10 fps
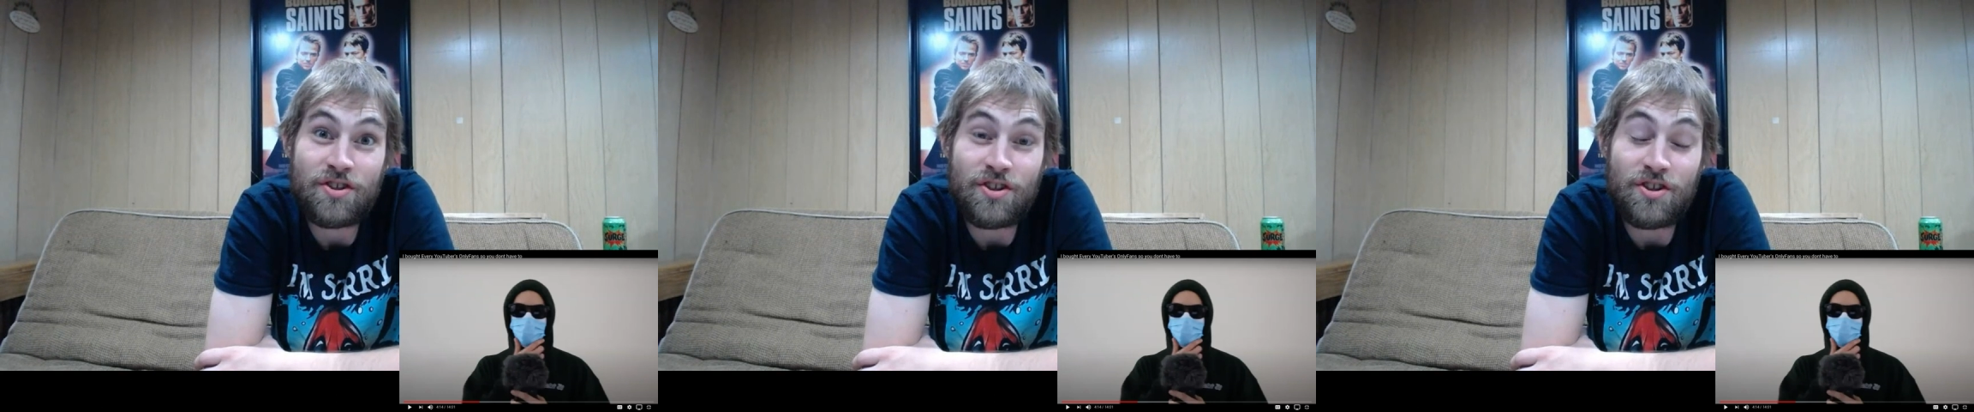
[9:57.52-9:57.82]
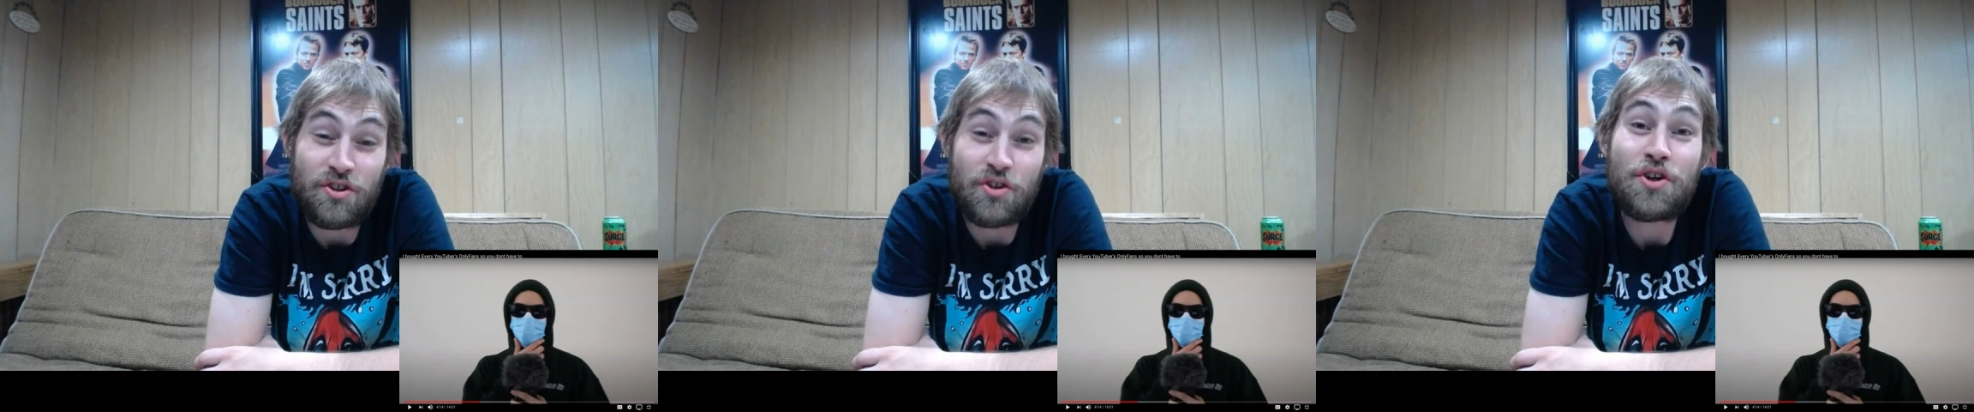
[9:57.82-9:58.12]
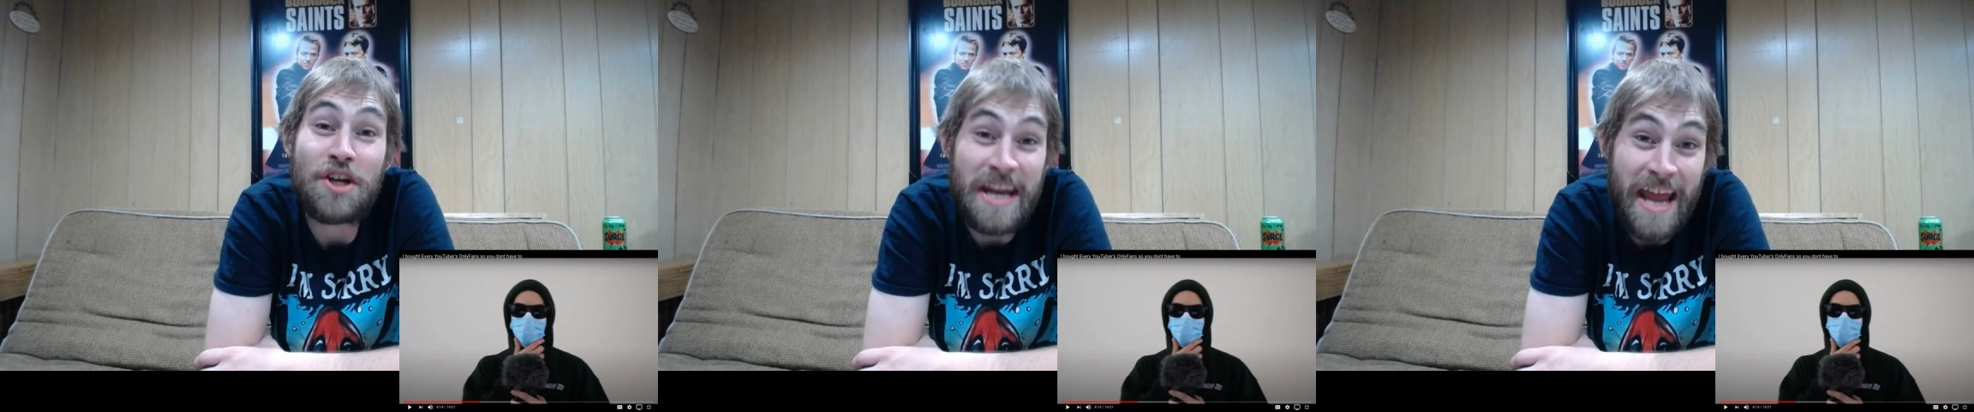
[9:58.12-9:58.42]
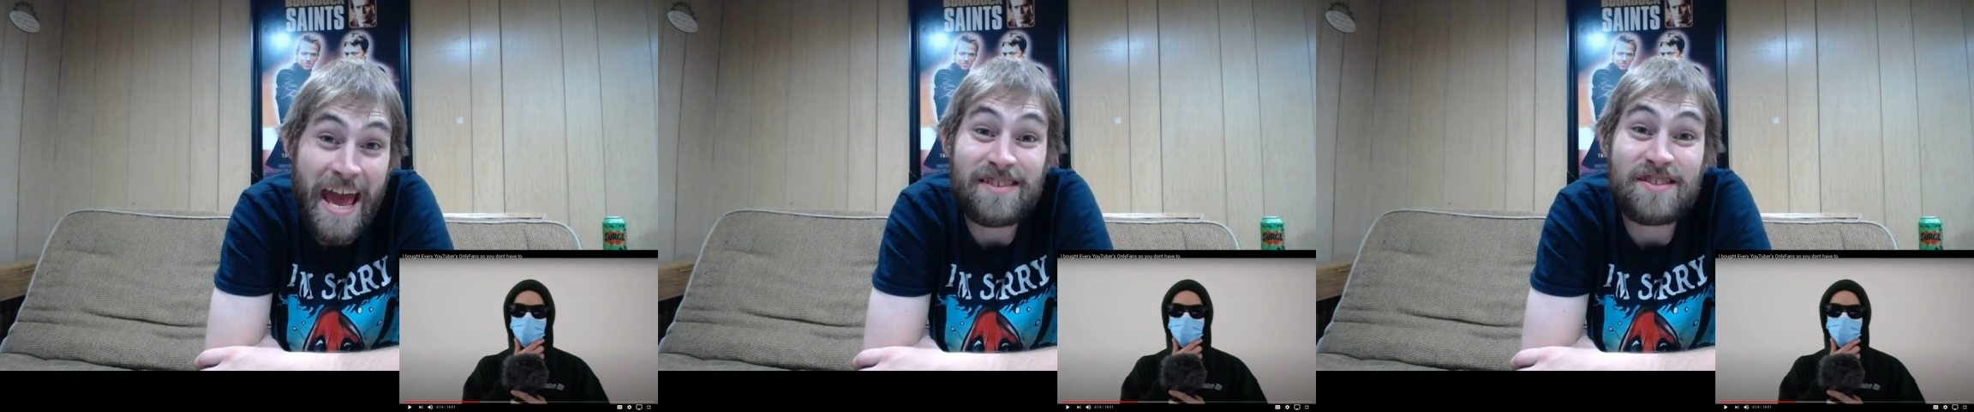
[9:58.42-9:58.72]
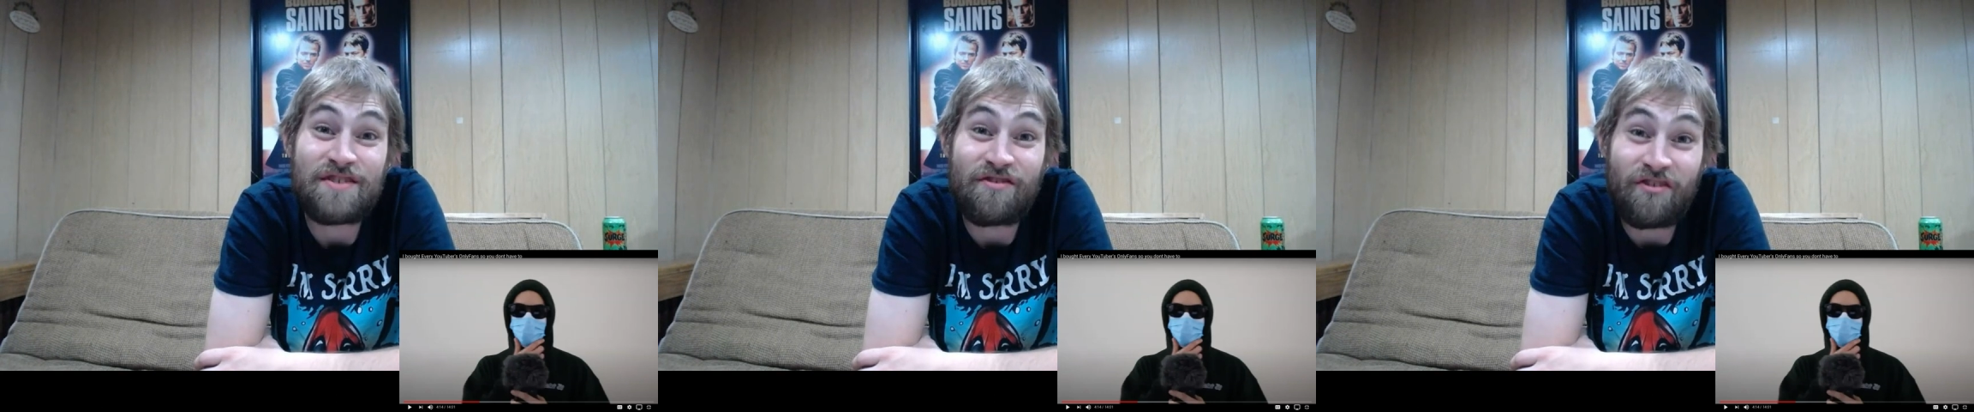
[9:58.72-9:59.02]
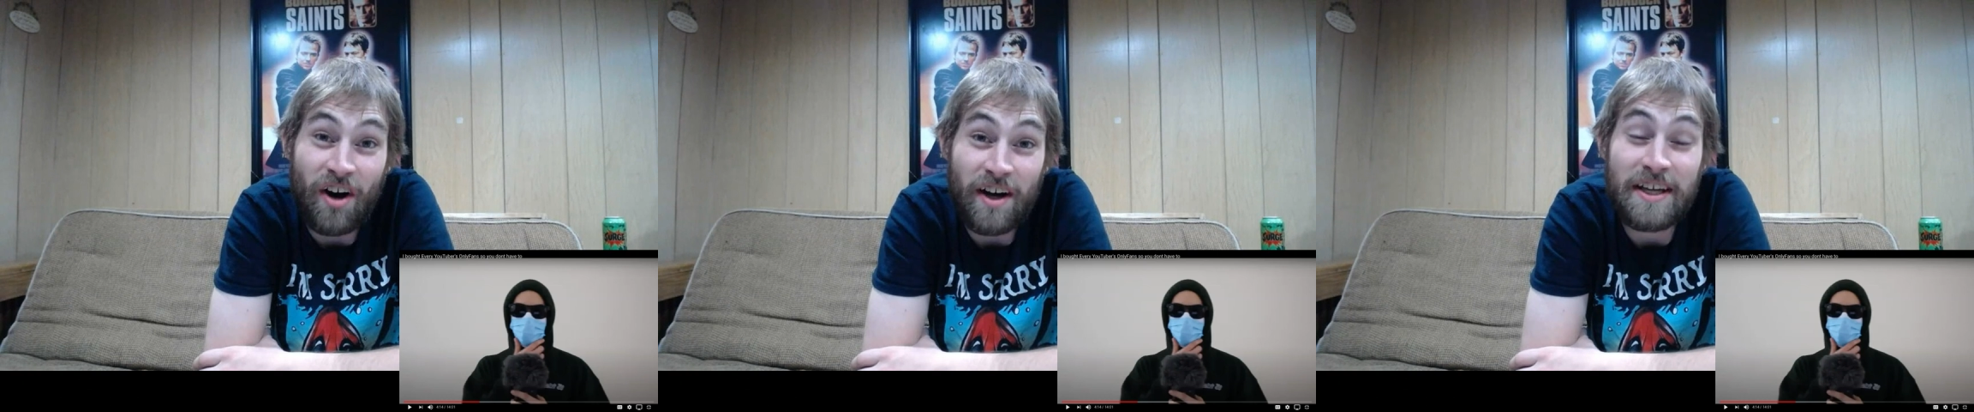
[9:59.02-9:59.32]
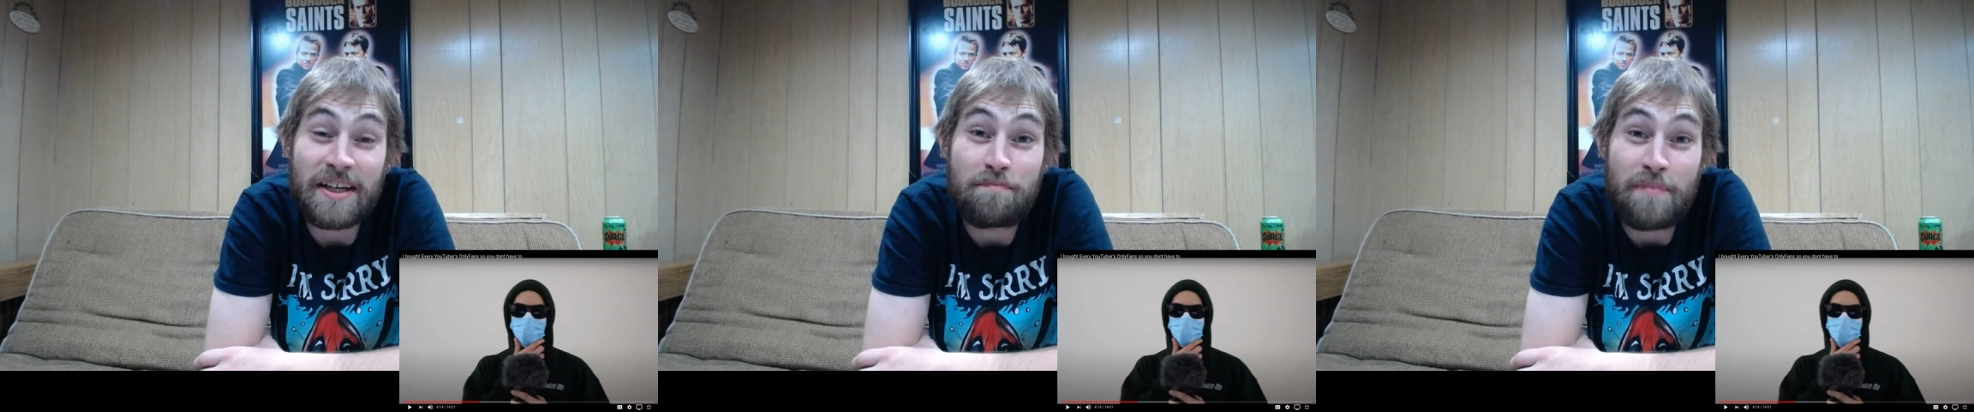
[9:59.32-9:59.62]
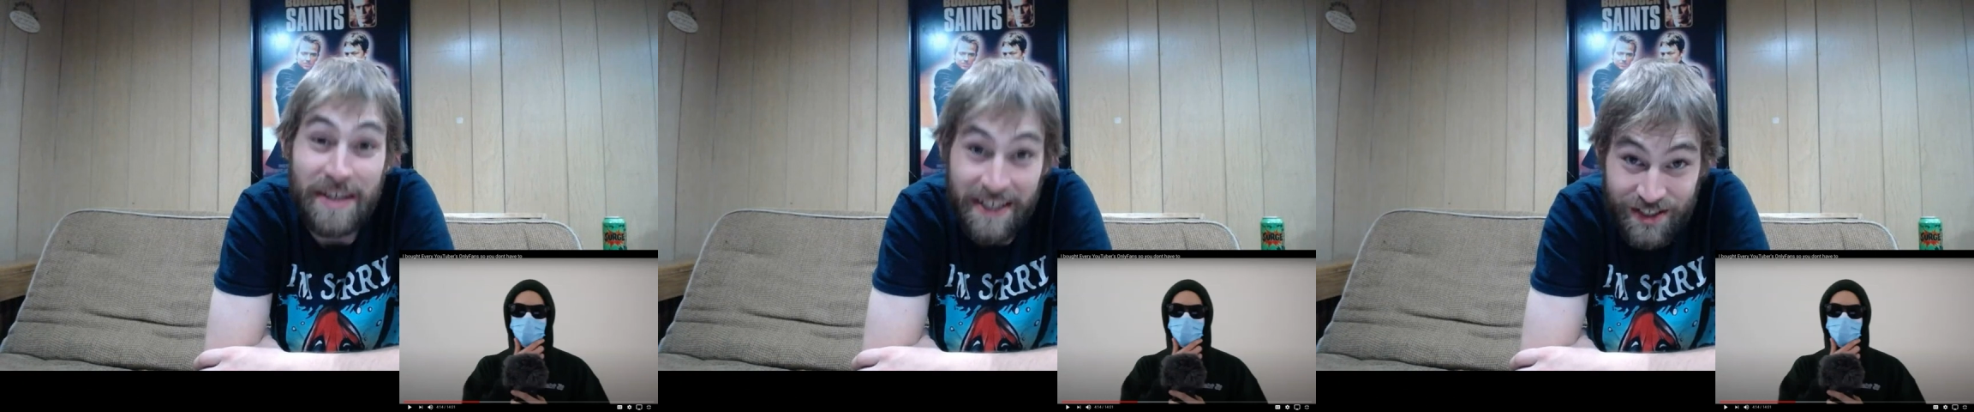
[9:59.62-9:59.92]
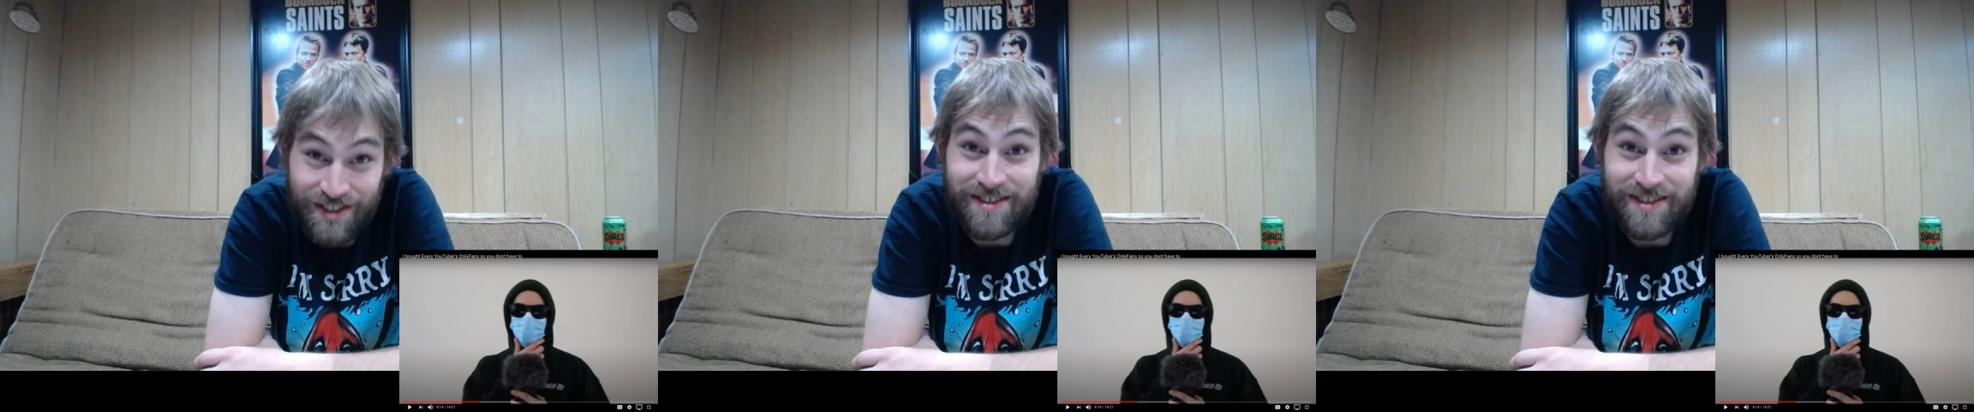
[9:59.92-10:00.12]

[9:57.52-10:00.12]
Speaker 1: You're a nasty fucking bitch.